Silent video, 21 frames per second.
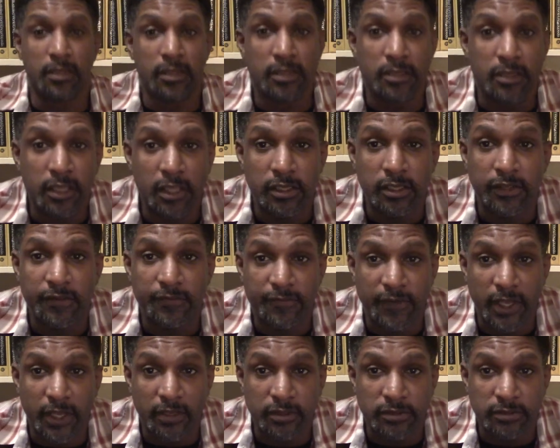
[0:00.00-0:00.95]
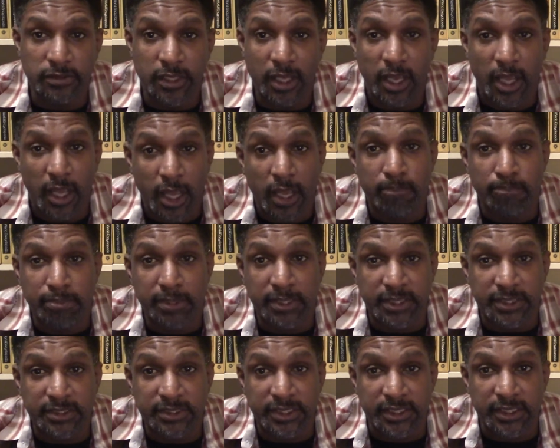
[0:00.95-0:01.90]
Lilith found a
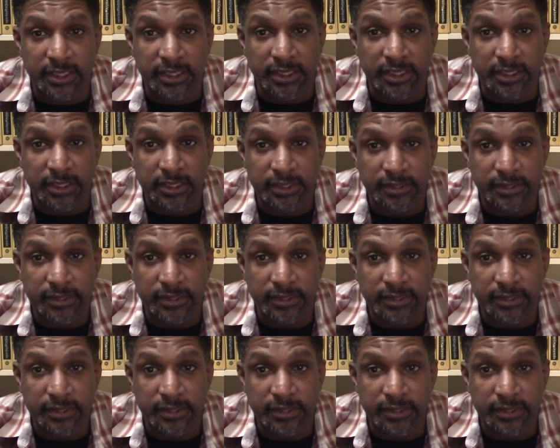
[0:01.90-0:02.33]
bigger dick.